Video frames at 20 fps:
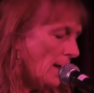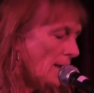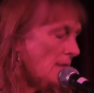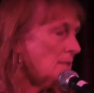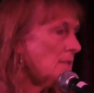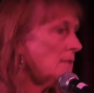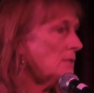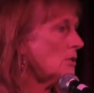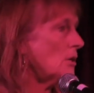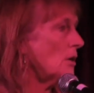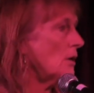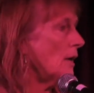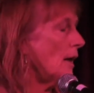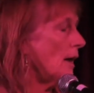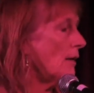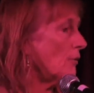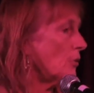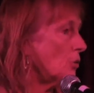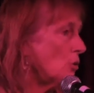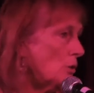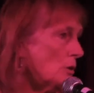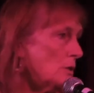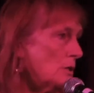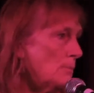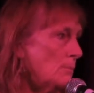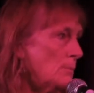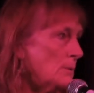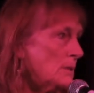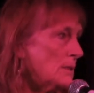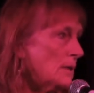is he's going to have
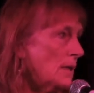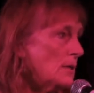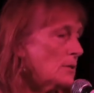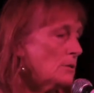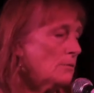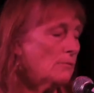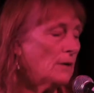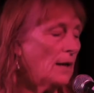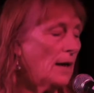30% of